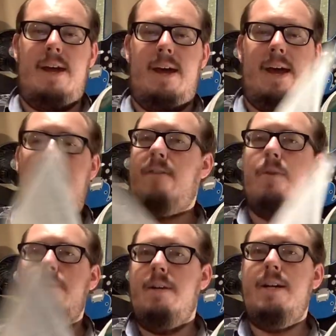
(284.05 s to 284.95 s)
have I
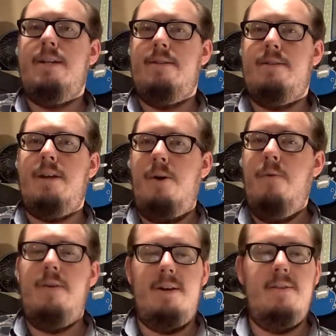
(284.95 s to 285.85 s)
really
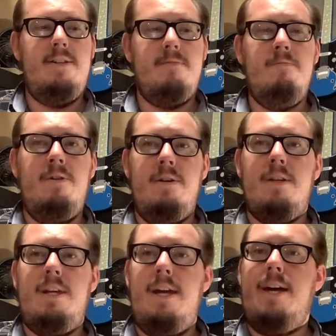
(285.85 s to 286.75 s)
dove into this
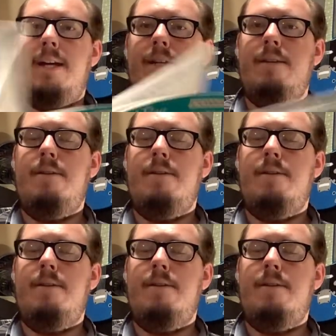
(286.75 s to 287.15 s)
book yet?